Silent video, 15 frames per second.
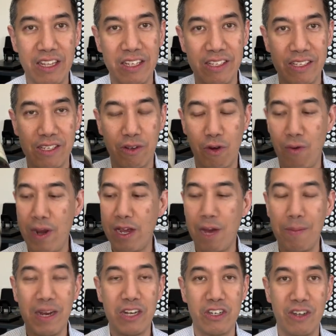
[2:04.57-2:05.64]
This is a great
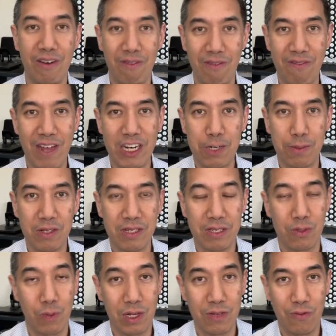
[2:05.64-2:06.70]
combination of vegetables
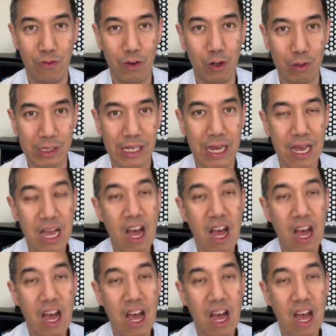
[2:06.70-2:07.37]
as well as fruits.